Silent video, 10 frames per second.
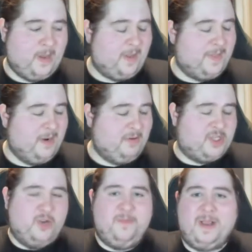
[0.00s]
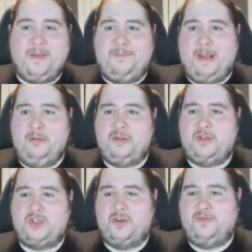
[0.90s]
I don't know, it's sort of like a belt,
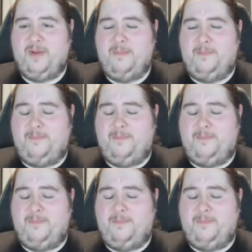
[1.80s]
sort of a